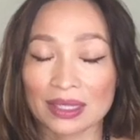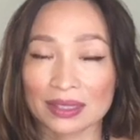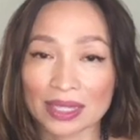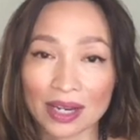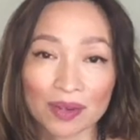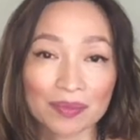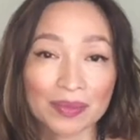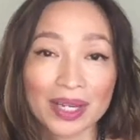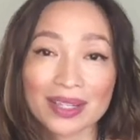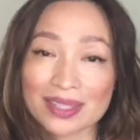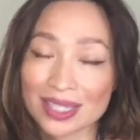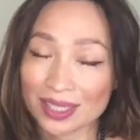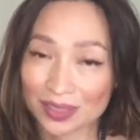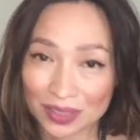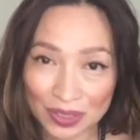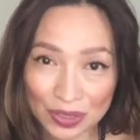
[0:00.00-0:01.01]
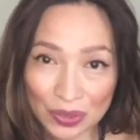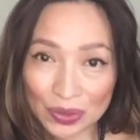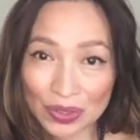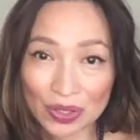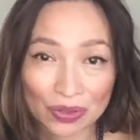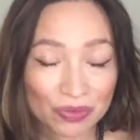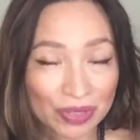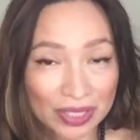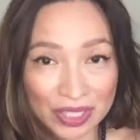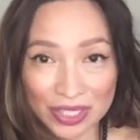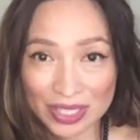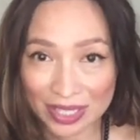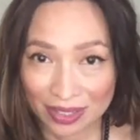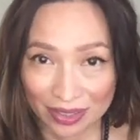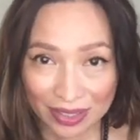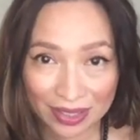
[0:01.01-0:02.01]
Now, I'm not telling you to go
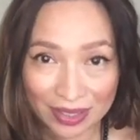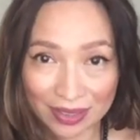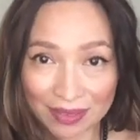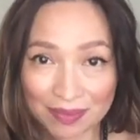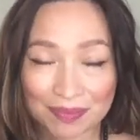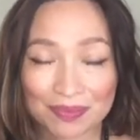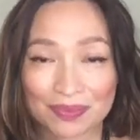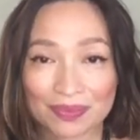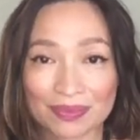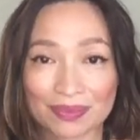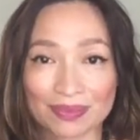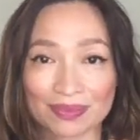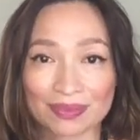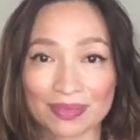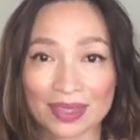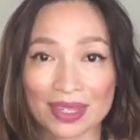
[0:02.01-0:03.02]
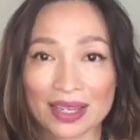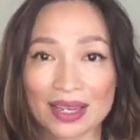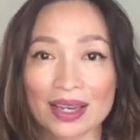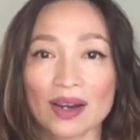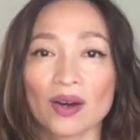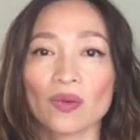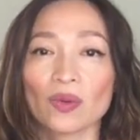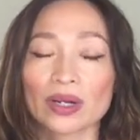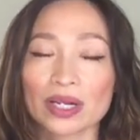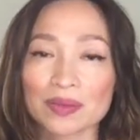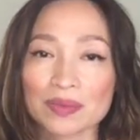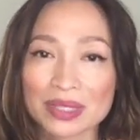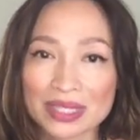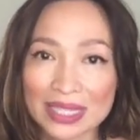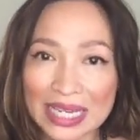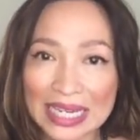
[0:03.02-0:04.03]
vegetarian. What I'm
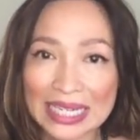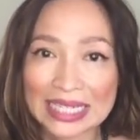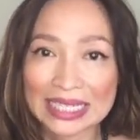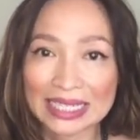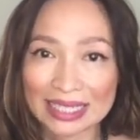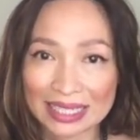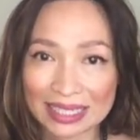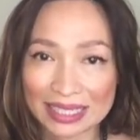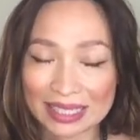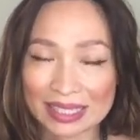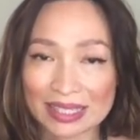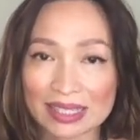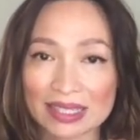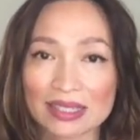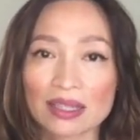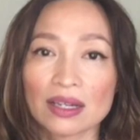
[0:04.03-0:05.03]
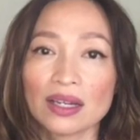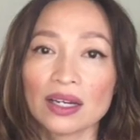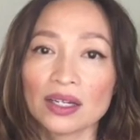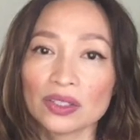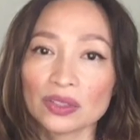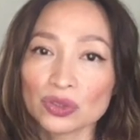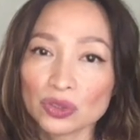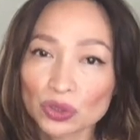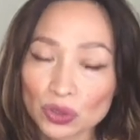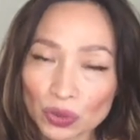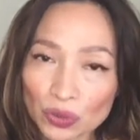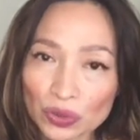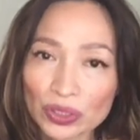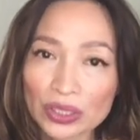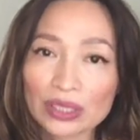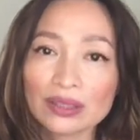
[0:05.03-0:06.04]
saying is,
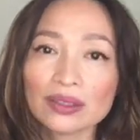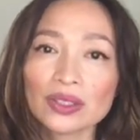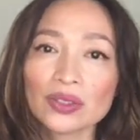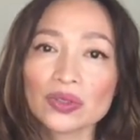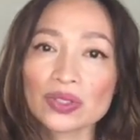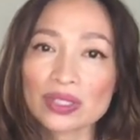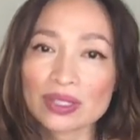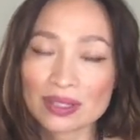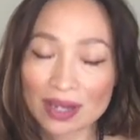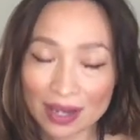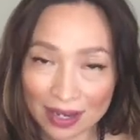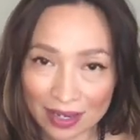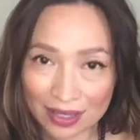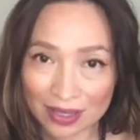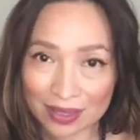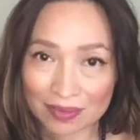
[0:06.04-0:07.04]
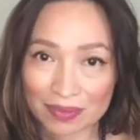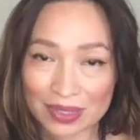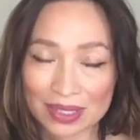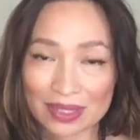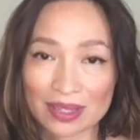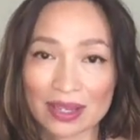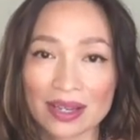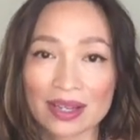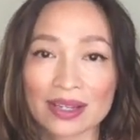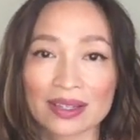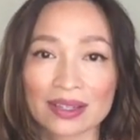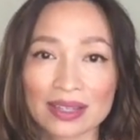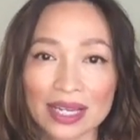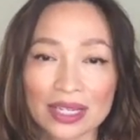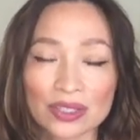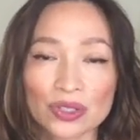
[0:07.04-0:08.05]
during those times
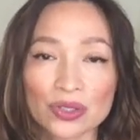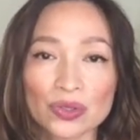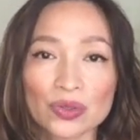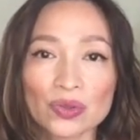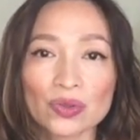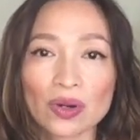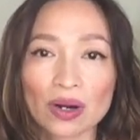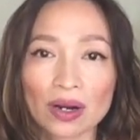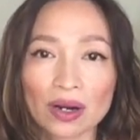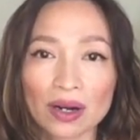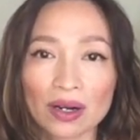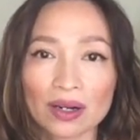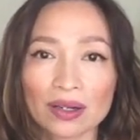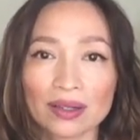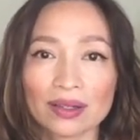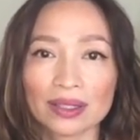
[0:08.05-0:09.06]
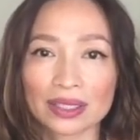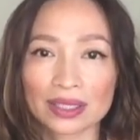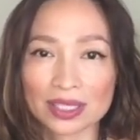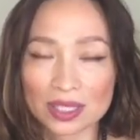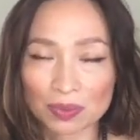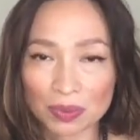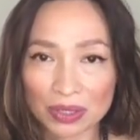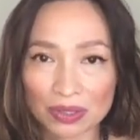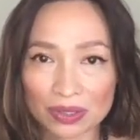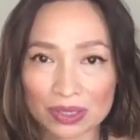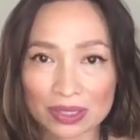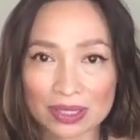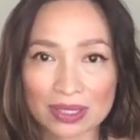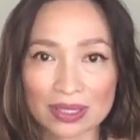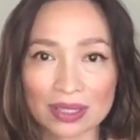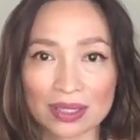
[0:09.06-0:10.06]
that you are
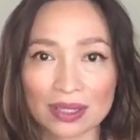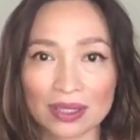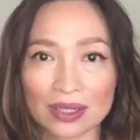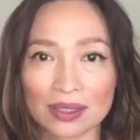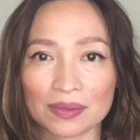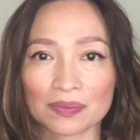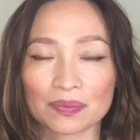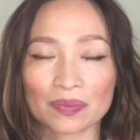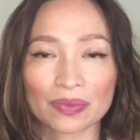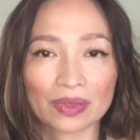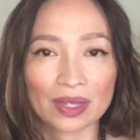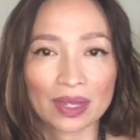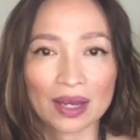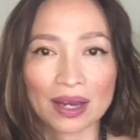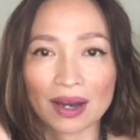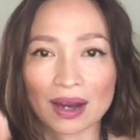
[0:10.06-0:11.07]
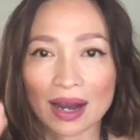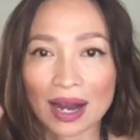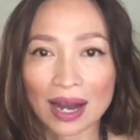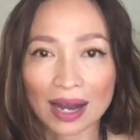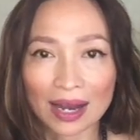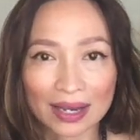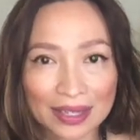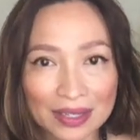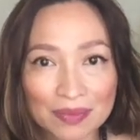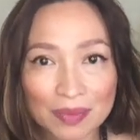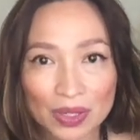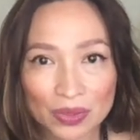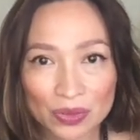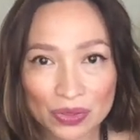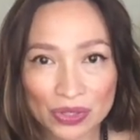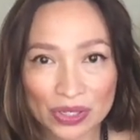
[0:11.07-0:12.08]
experiencing high
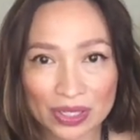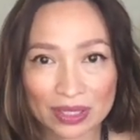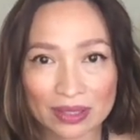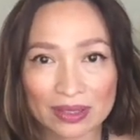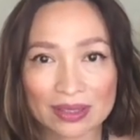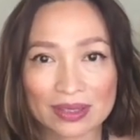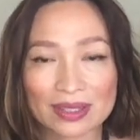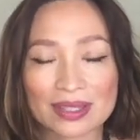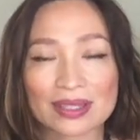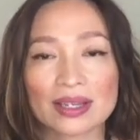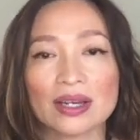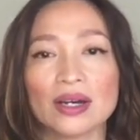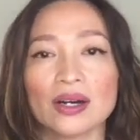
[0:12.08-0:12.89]
emotions,